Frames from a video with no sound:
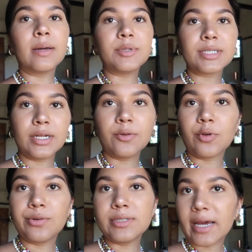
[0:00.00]
I'm just gonna
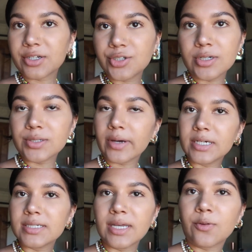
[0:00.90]
roast extra so I
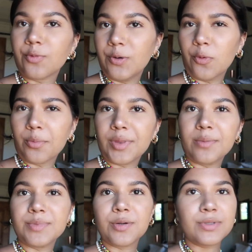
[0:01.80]
can just like rewarm
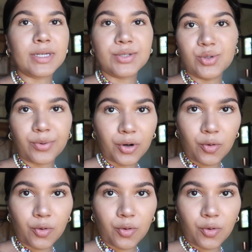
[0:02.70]
them so it's like super